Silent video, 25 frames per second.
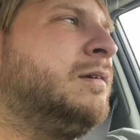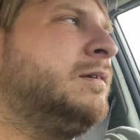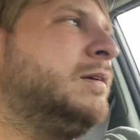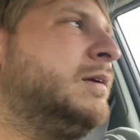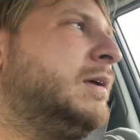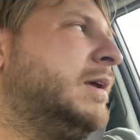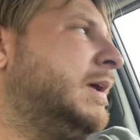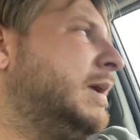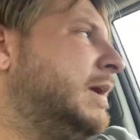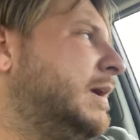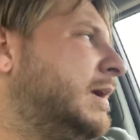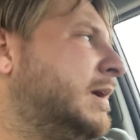
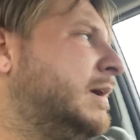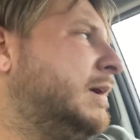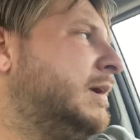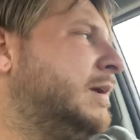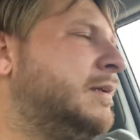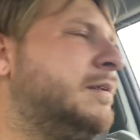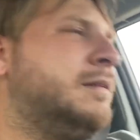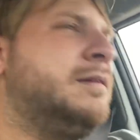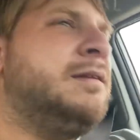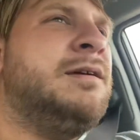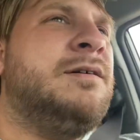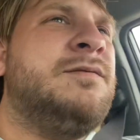
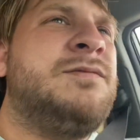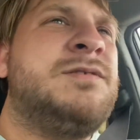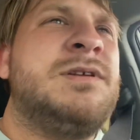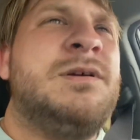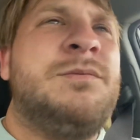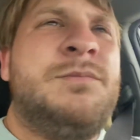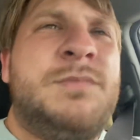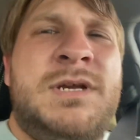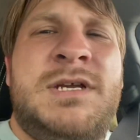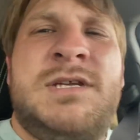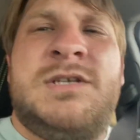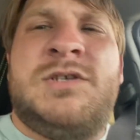And if
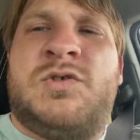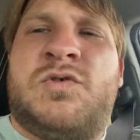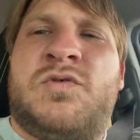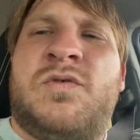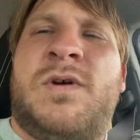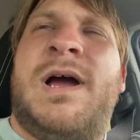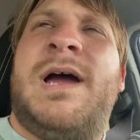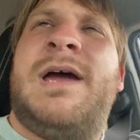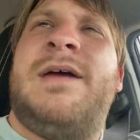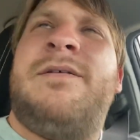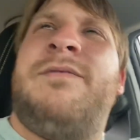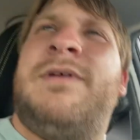somebody's
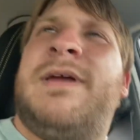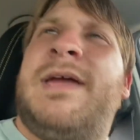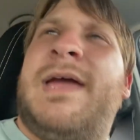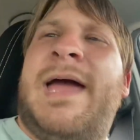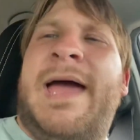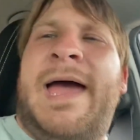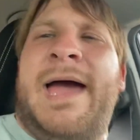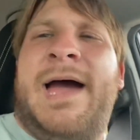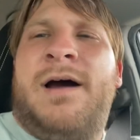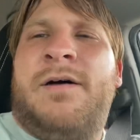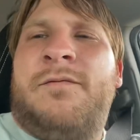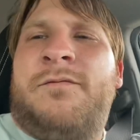driving
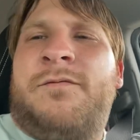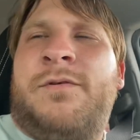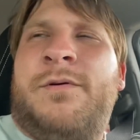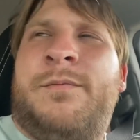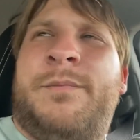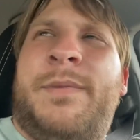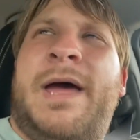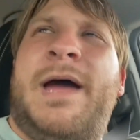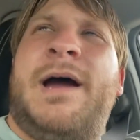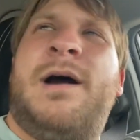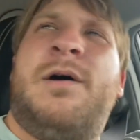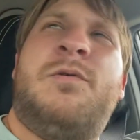at, from
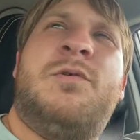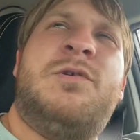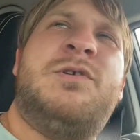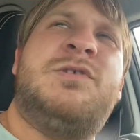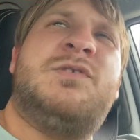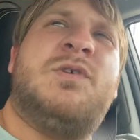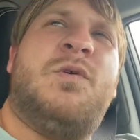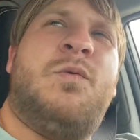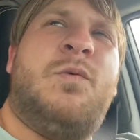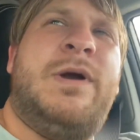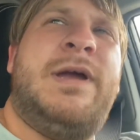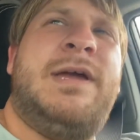hours
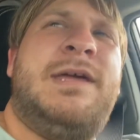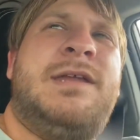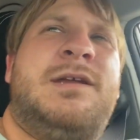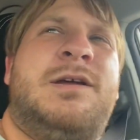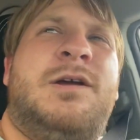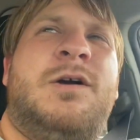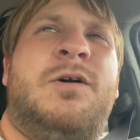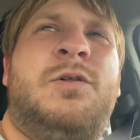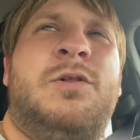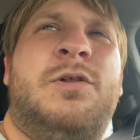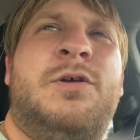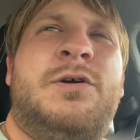away to
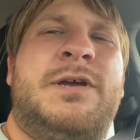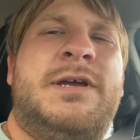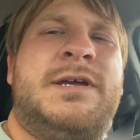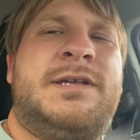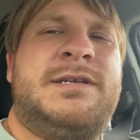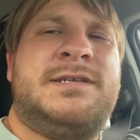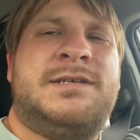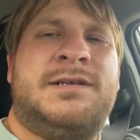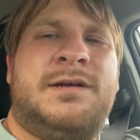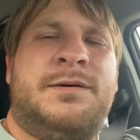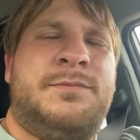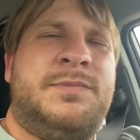go look at
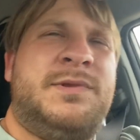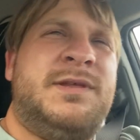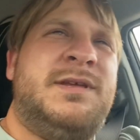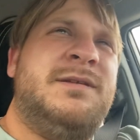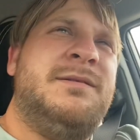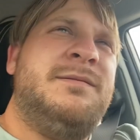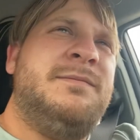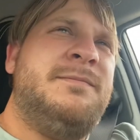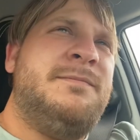something,